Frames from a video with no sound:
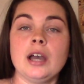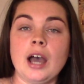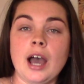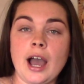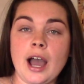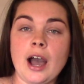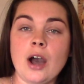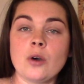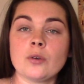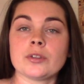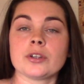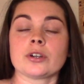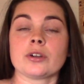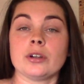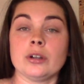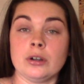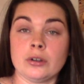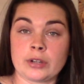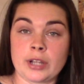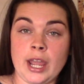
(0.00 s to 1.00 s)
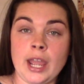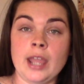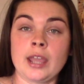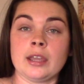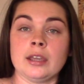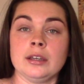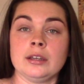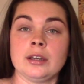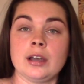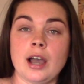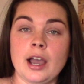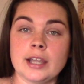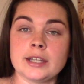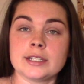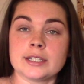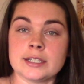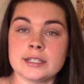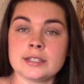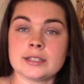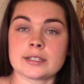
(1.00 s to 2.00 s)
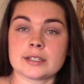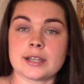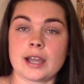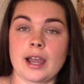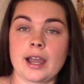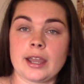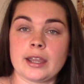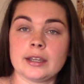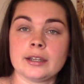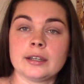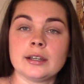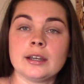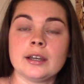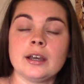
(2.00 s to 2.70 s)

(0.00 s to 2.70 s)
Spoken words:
out and they're going, okay, I didn't die.